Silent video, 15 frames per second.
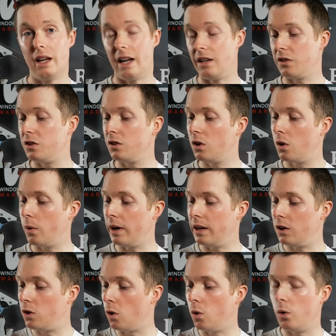It doesn't
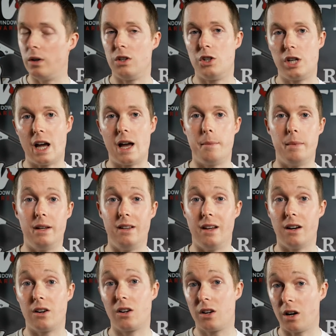quite go and jam in
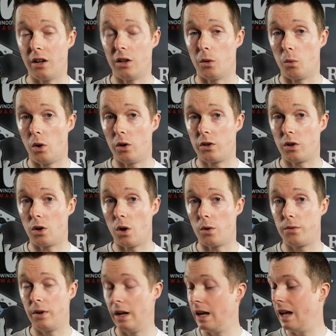there and cut the water
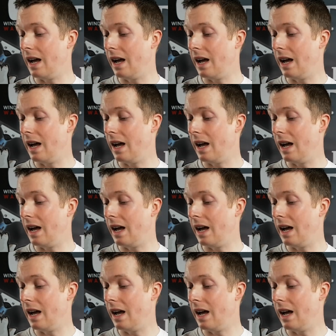off.